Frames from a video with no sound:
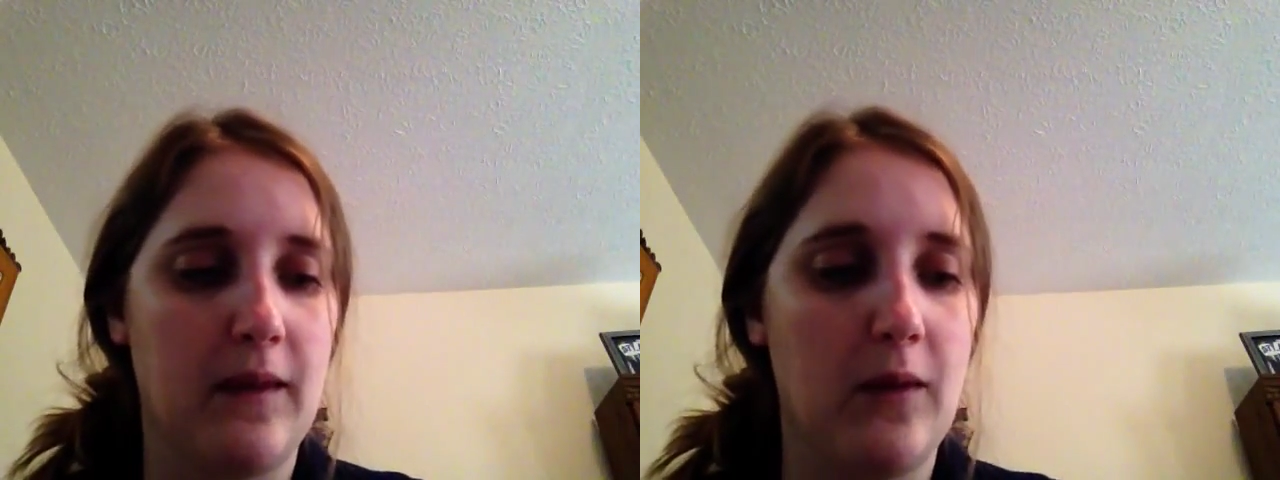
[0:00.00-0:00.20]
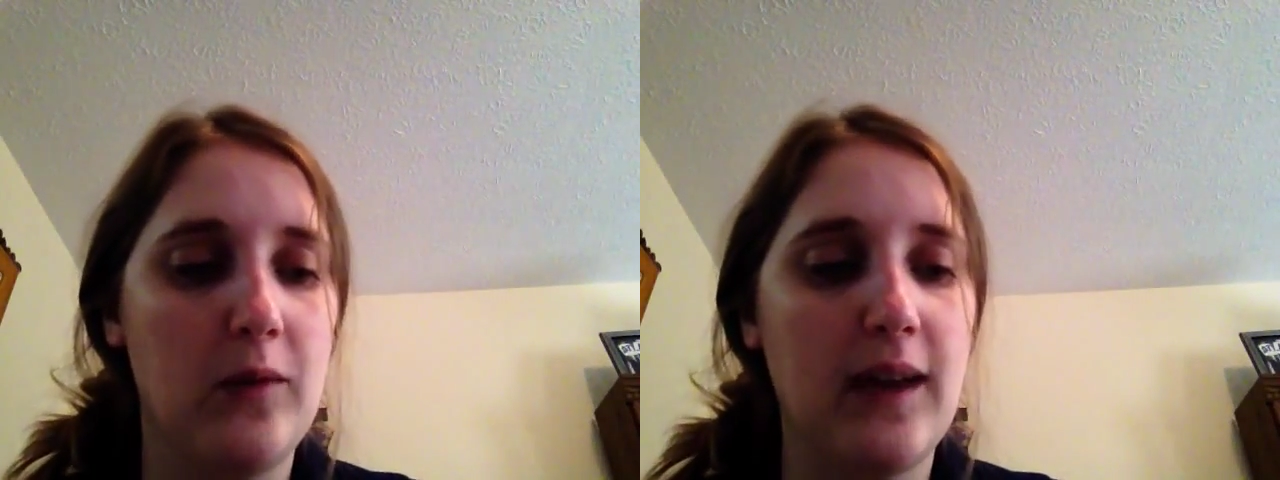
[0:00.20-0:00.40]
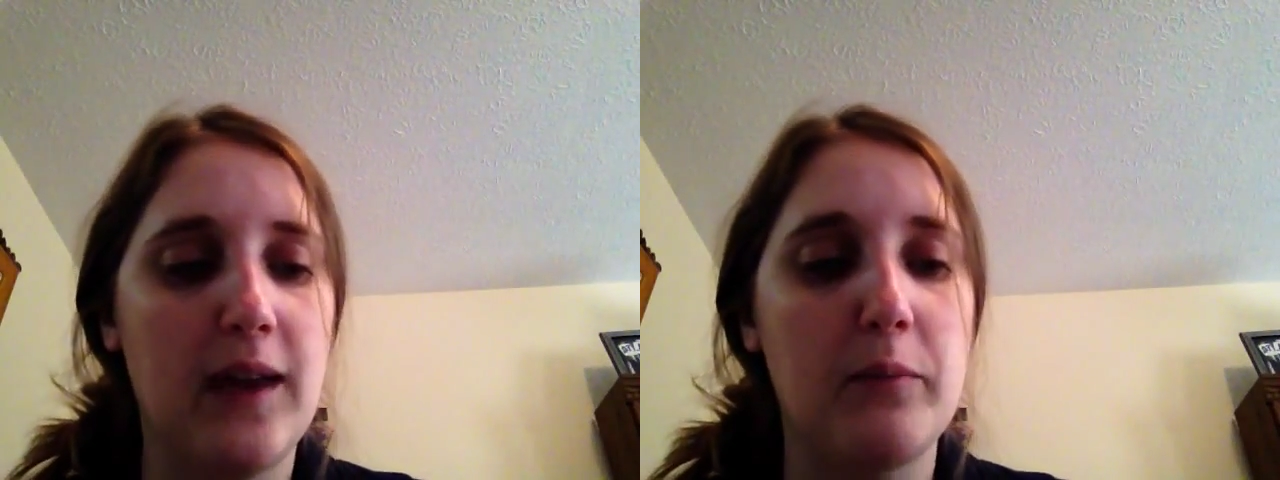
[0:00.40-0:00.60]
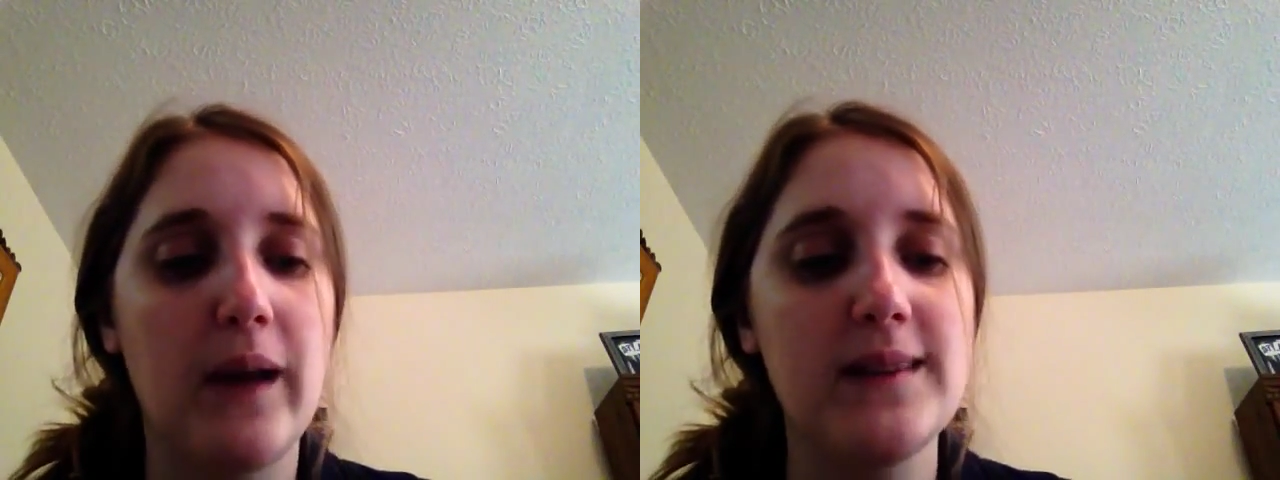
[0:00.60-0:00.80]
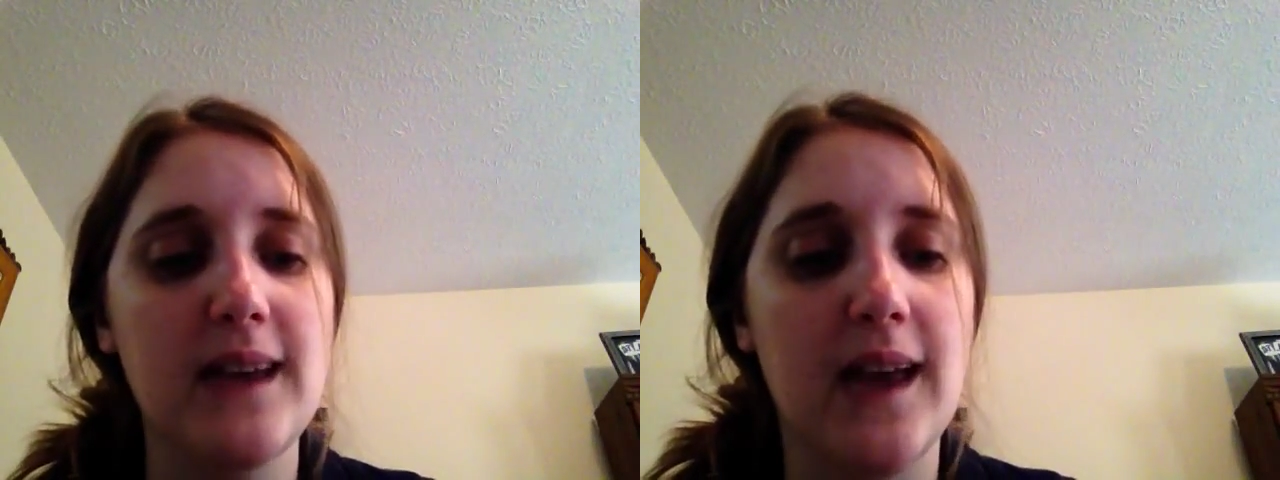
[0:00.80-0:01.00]
Okay,
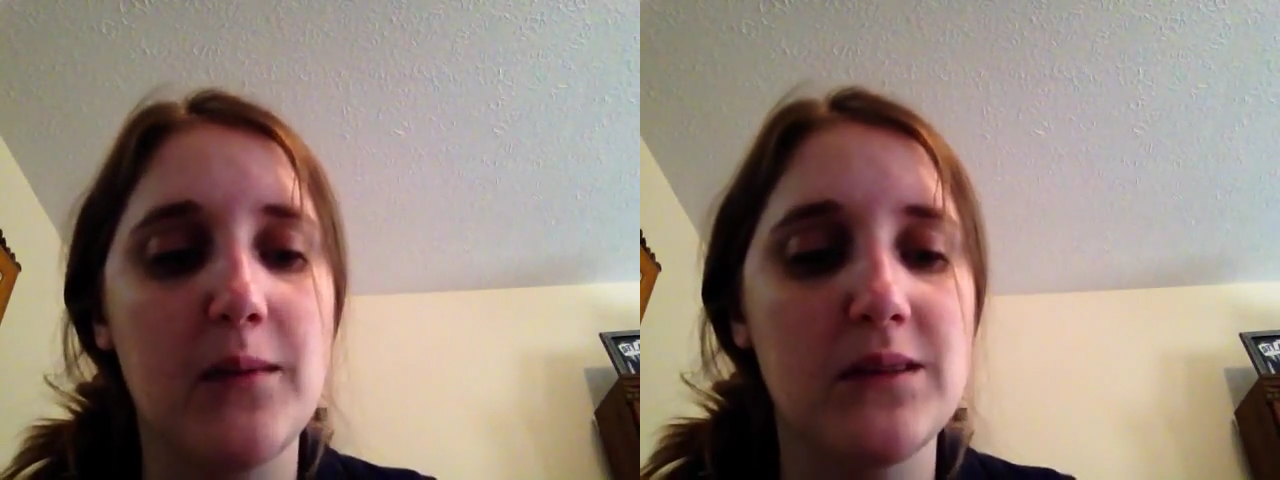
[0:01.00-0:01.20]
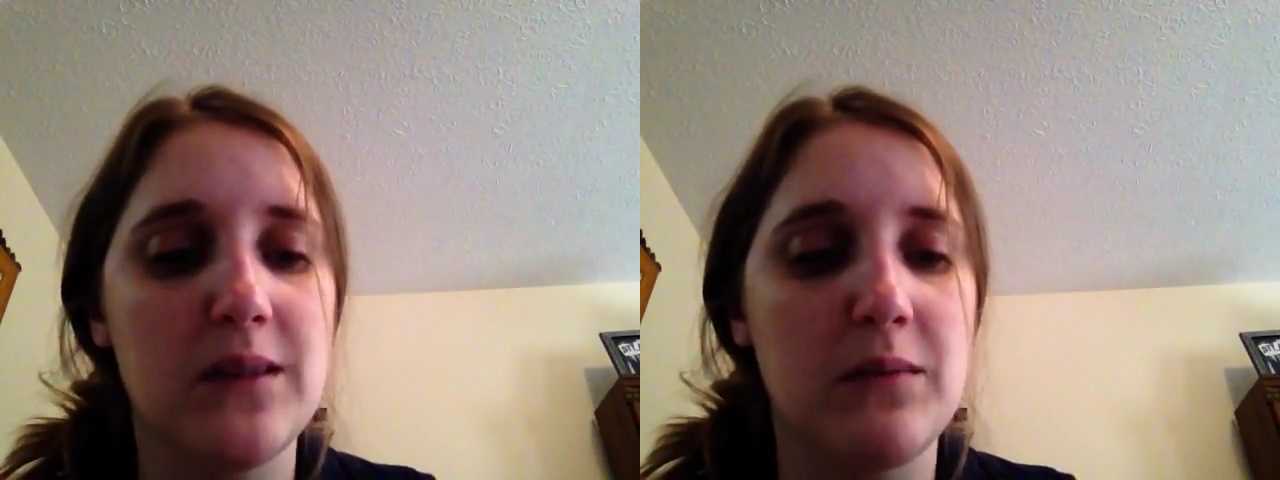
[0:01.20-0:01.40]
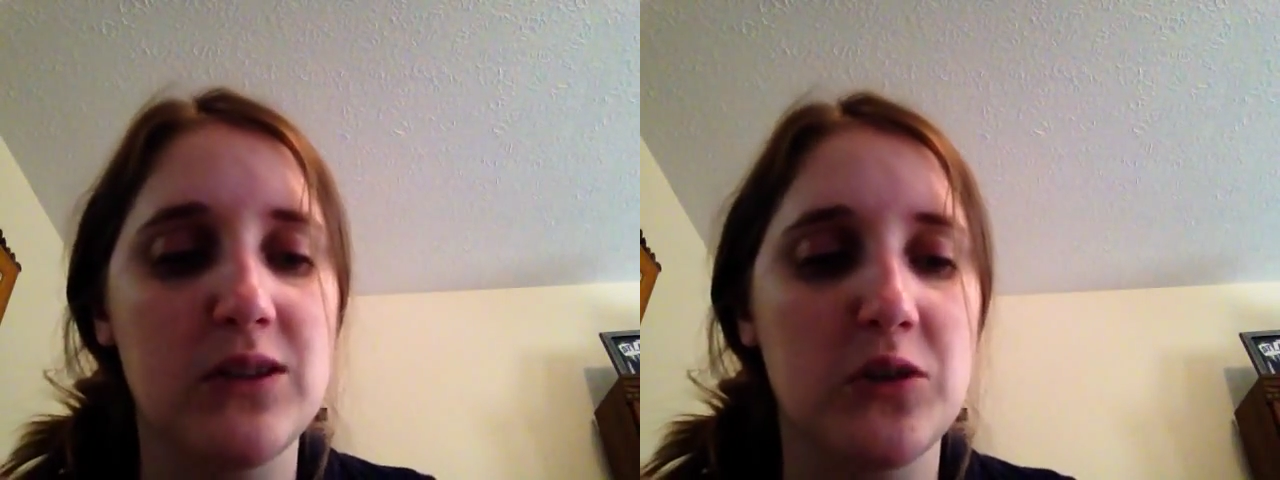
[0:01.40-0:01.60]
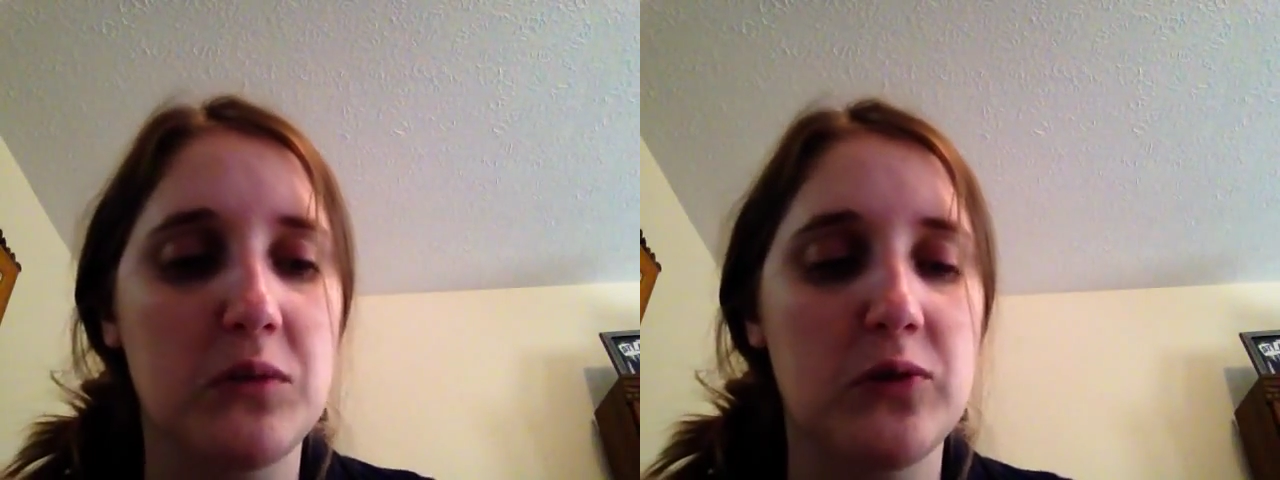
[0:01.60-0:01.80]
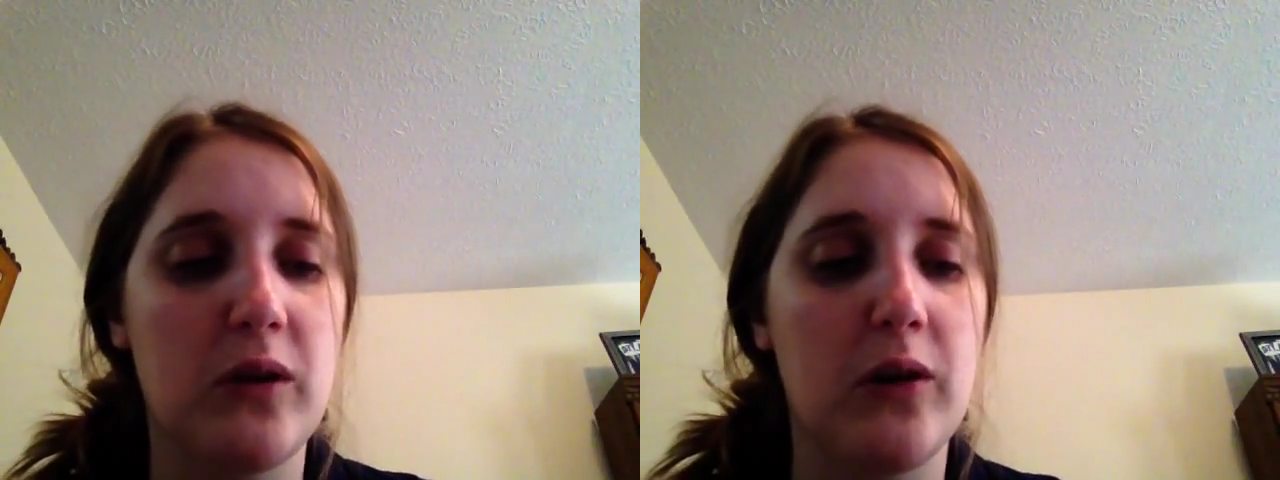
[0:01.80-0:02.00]
bedtime, said Mr.
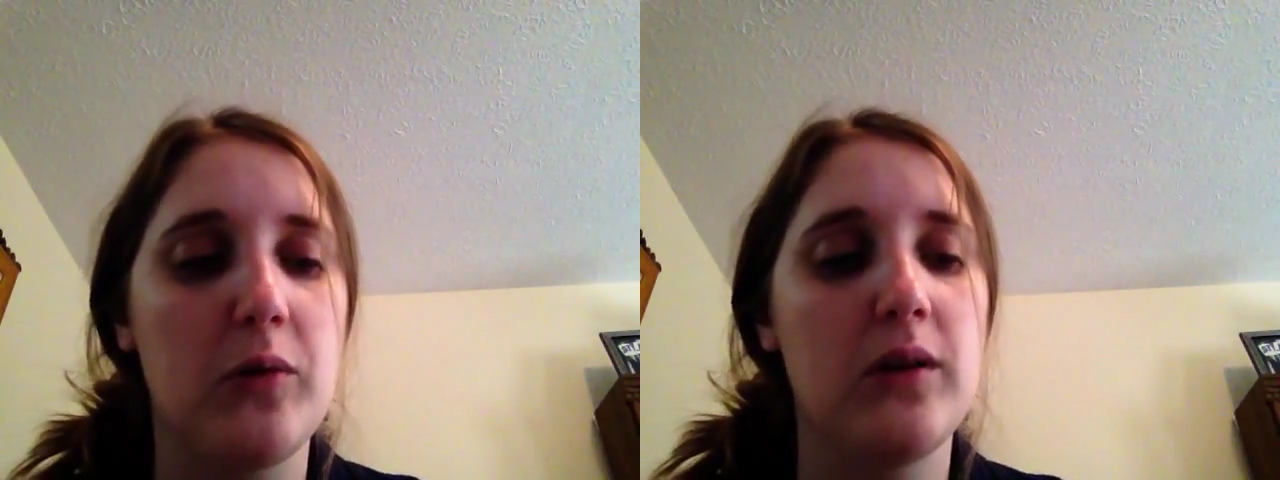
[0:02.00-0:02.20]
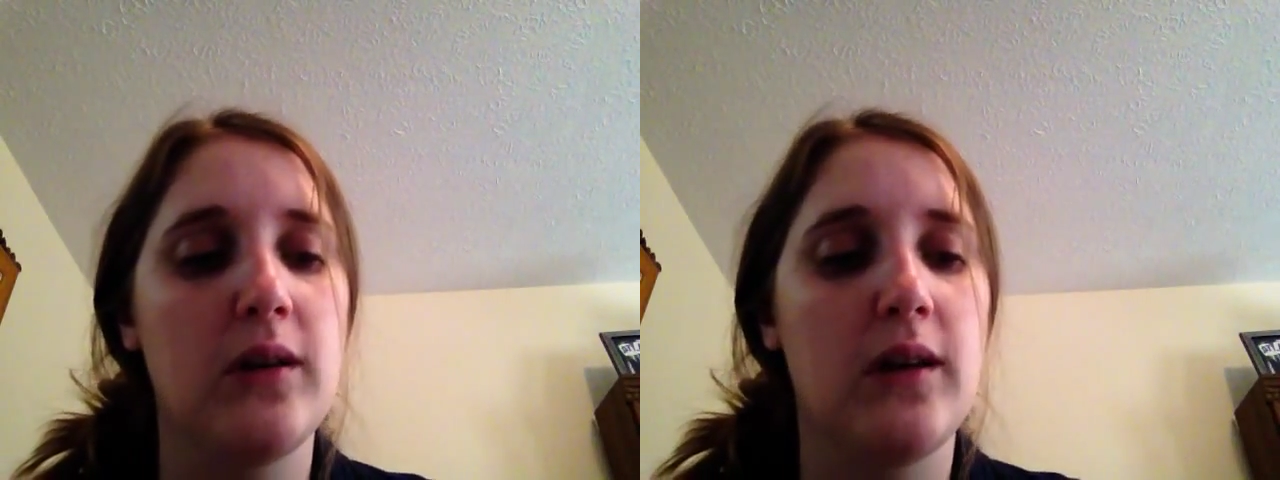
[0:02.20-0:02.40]
Monroe.